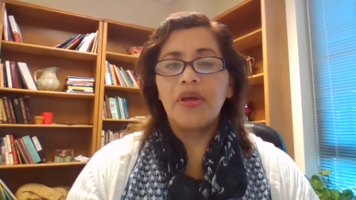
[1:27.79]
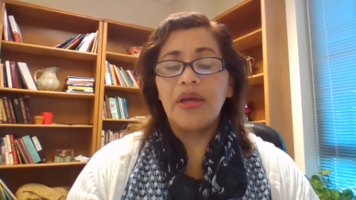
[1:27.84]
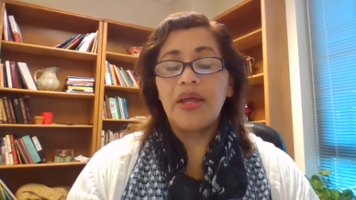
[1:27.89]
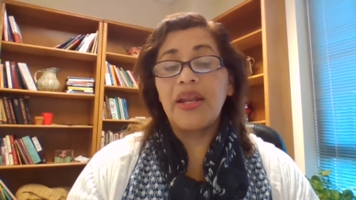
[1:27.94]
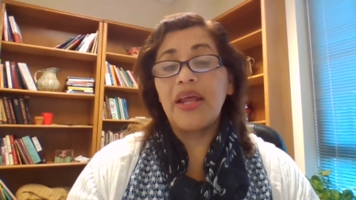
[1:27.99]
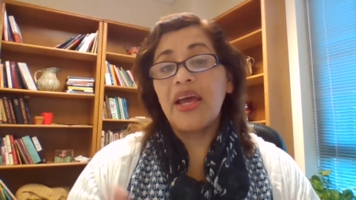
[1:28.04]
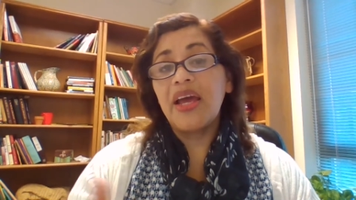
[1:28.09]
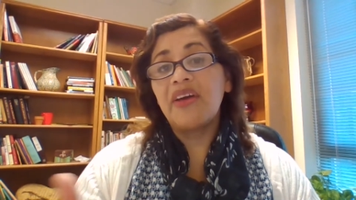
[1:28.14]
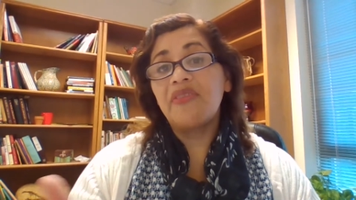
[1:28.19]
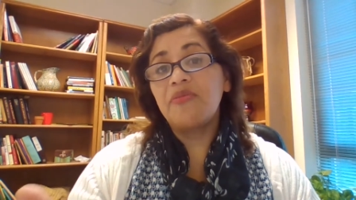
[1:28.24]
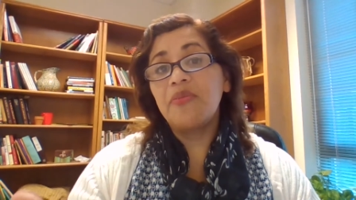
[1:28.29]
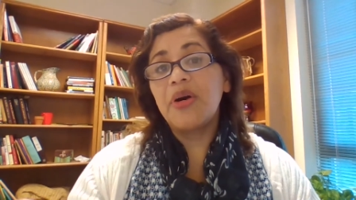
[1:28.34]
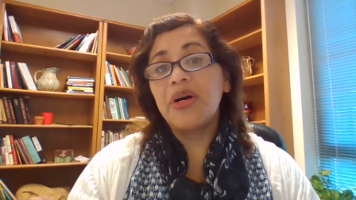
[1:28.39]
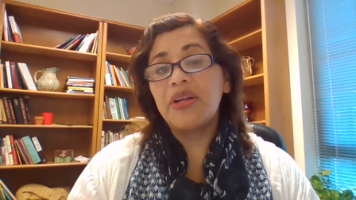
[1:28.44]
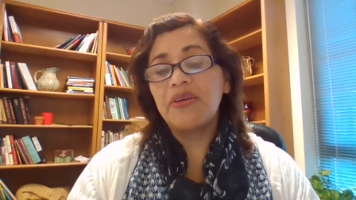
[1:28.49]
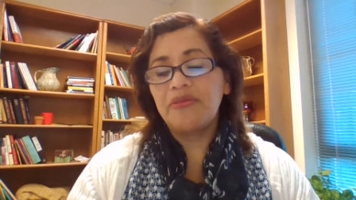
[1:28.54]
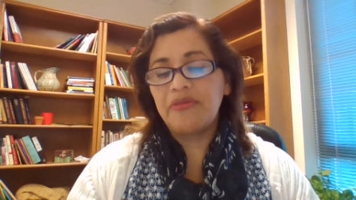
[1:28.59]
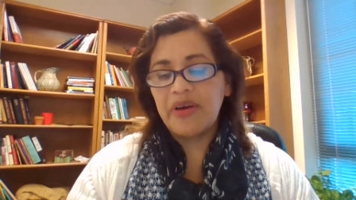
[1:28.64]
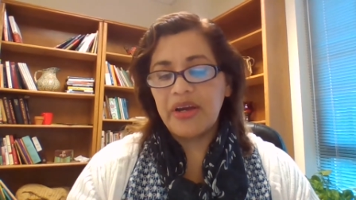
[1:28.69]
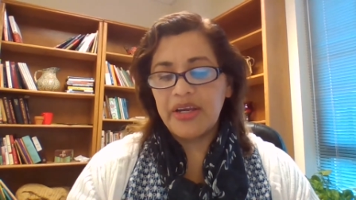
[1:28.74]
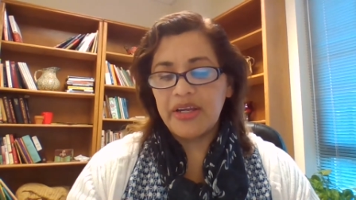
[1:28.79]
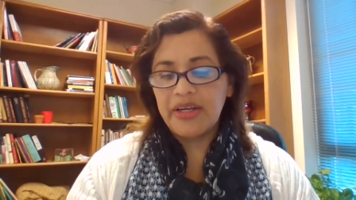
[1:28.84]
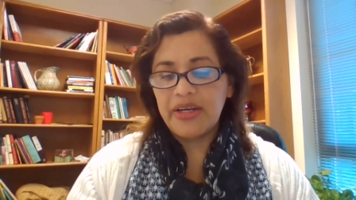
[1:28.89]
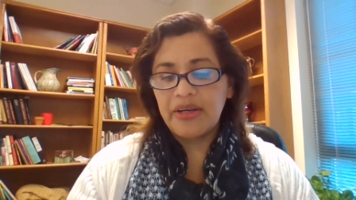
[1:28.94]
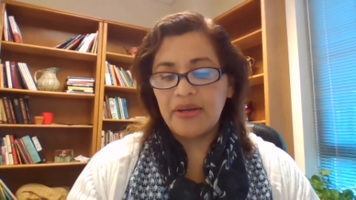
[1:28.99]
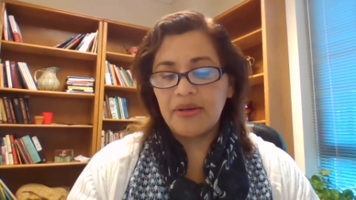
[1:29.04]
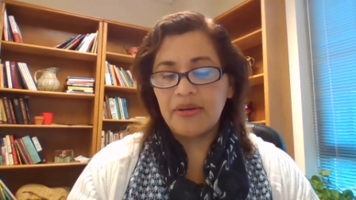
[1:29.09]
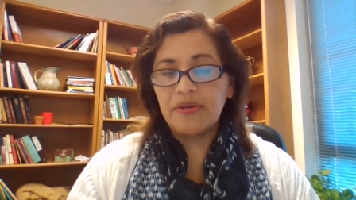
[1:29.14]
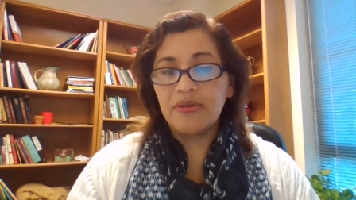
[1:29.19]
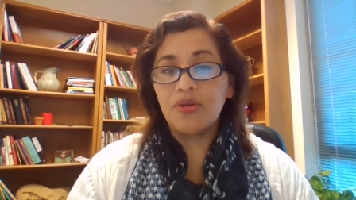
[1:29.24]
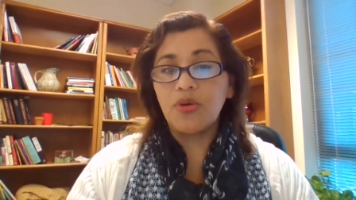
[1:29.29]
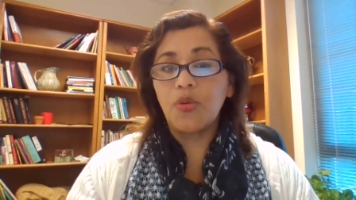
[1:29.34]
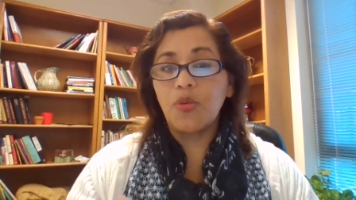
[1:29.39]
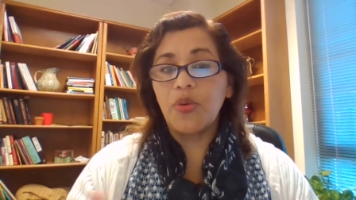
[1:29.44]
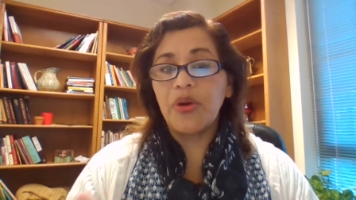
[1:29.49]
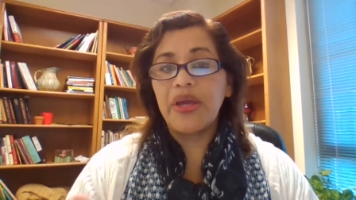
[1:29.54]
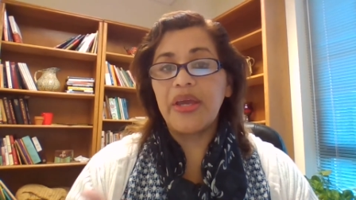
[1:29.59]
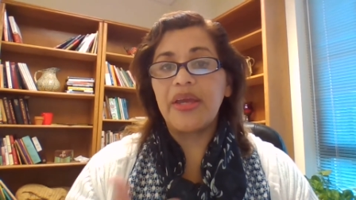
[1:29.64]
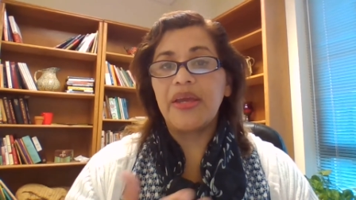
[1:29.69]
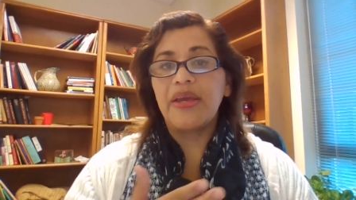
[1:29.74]
and I have modified it the
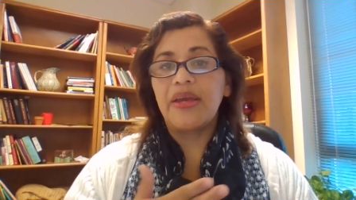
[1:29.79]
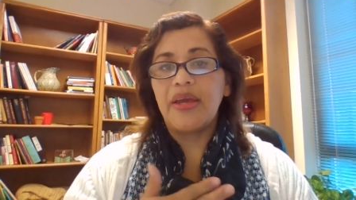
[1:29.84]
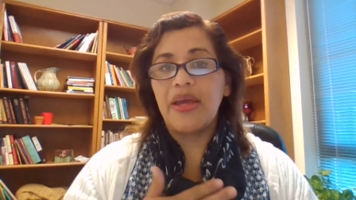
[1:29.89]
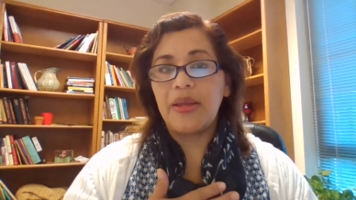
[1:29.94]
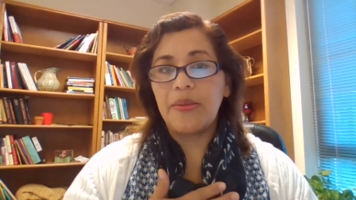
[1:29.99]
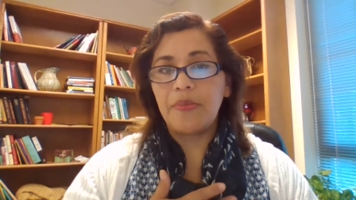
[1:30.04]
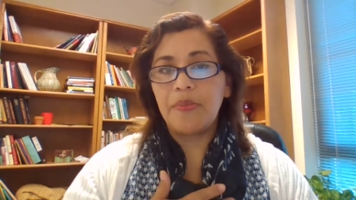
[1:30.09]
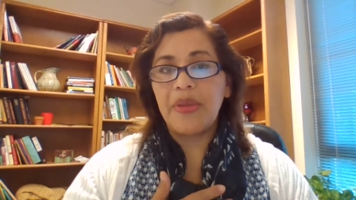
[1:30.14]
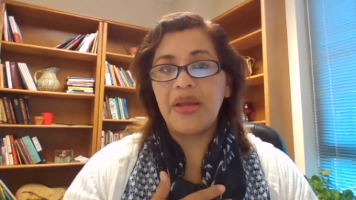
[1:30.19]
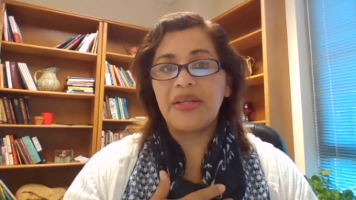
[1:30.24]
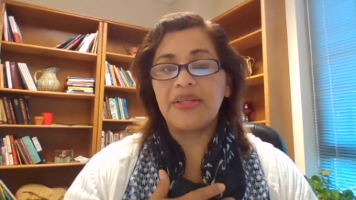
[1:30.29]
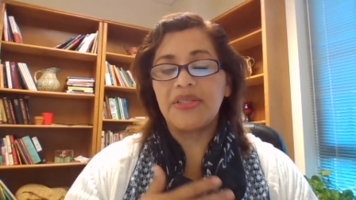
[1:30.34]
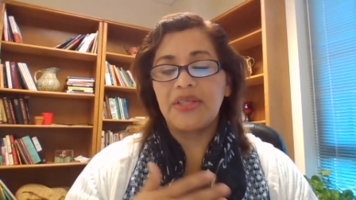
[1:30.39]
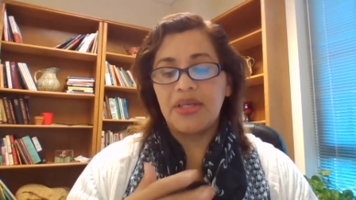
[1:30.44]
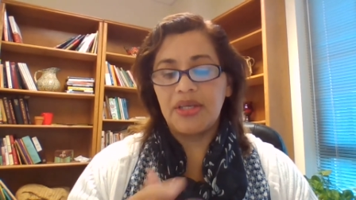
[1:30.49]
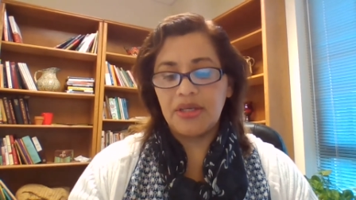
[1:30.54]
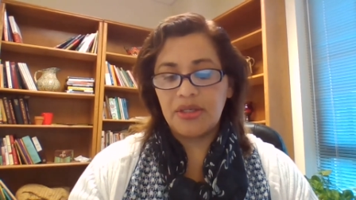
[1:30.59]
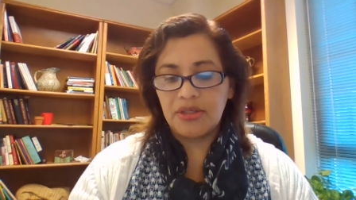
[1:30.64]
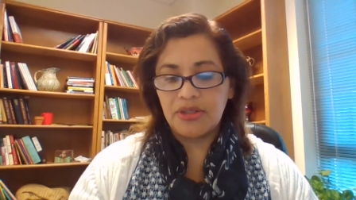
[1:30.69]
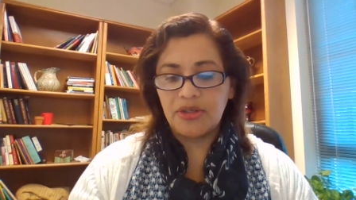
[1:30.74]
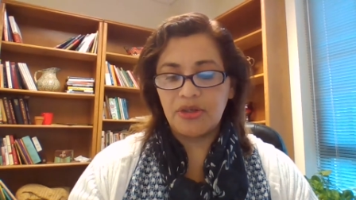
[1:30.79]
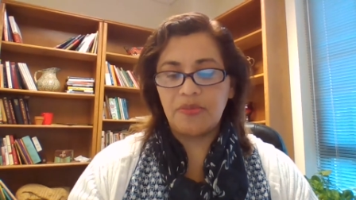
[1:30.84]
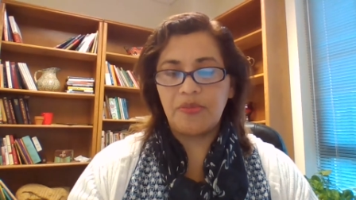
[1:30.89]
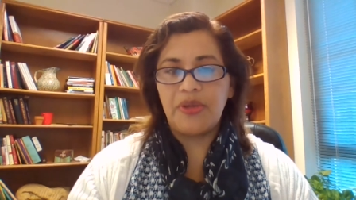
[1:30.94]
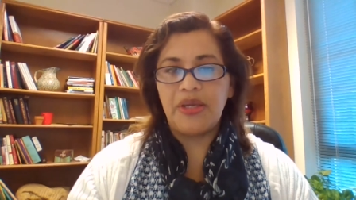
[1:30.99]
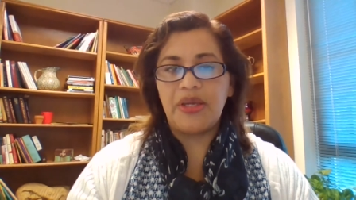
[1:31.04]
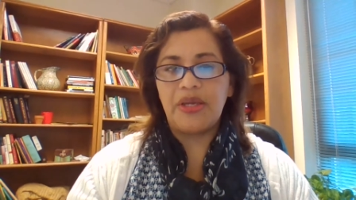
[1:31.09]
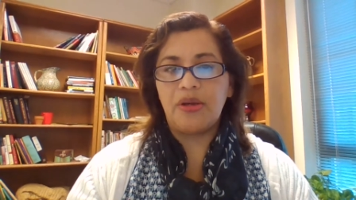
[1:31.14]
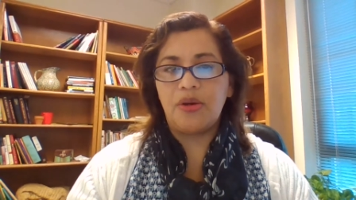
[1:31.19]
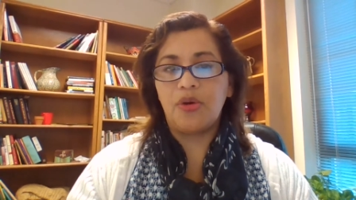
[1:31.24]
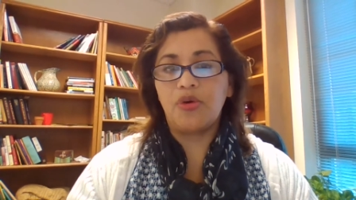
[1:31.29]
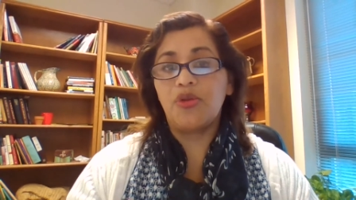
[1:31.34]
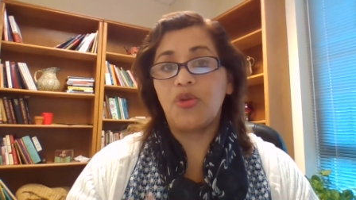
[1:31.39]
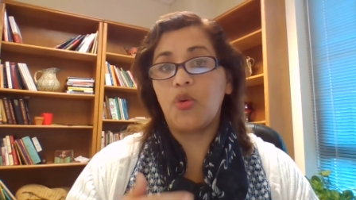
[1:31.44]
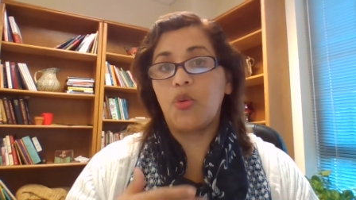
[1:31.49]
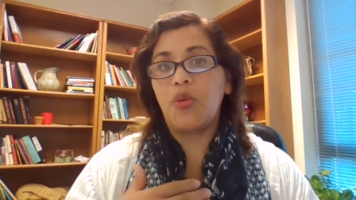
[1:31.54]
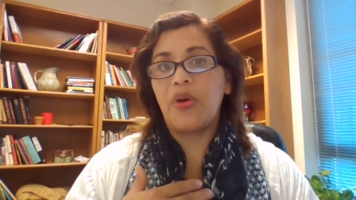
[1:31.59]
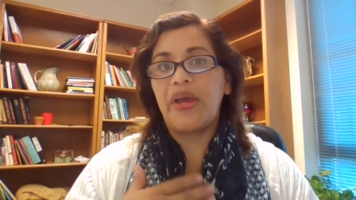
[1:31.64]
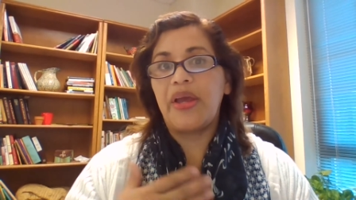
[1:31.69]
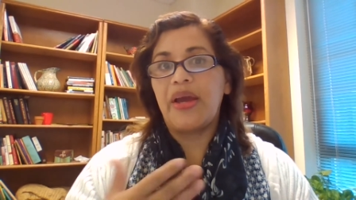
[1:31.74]
way it meant to me or
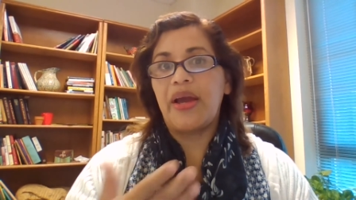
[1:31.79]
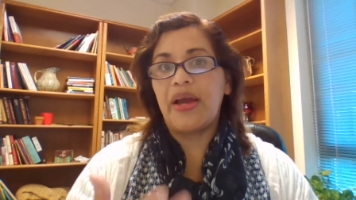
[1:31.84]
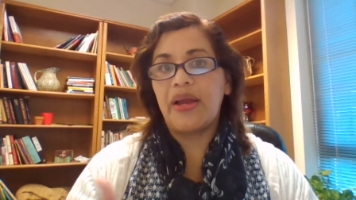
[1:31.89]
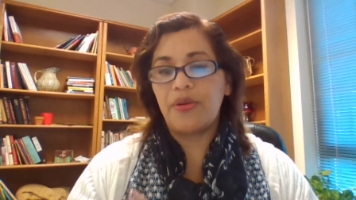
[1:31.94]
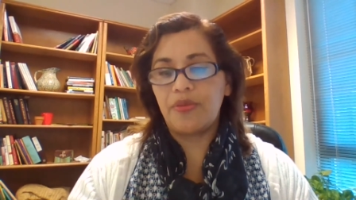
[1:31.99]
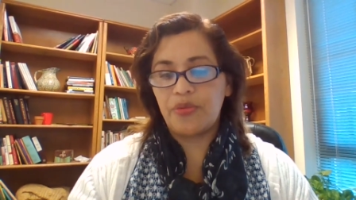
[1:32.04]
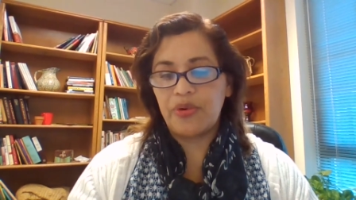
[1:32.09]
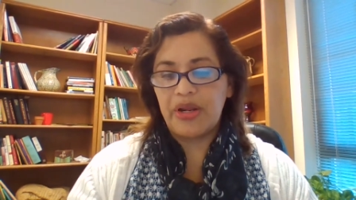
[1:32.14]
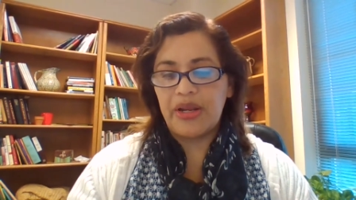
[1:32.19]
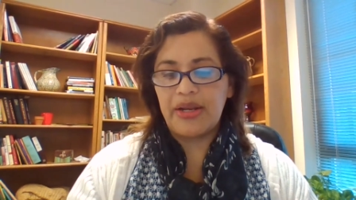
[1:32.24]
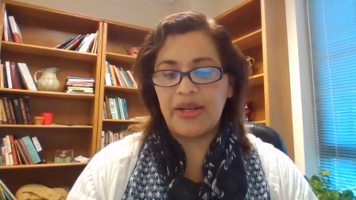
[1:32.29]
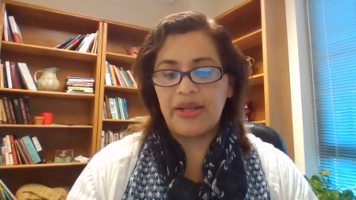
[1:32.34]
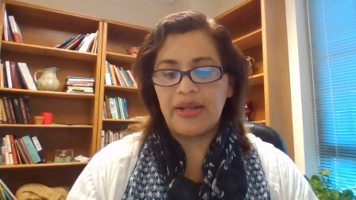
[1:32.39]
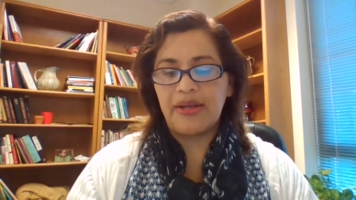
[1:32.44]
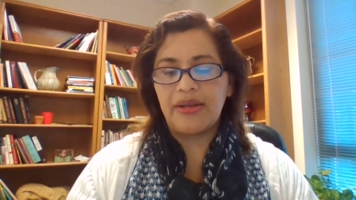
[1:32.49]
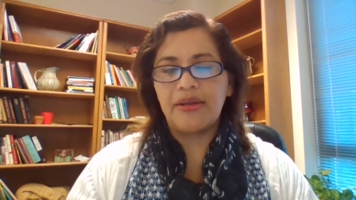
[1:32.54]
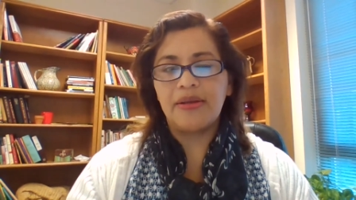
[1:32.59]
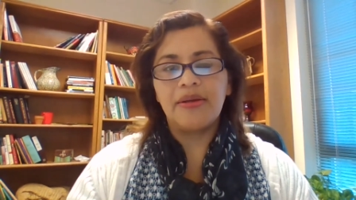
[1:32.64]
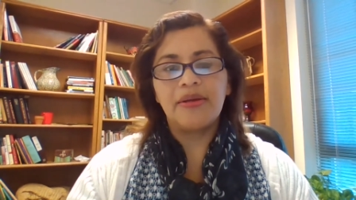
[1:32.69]
the way I read it.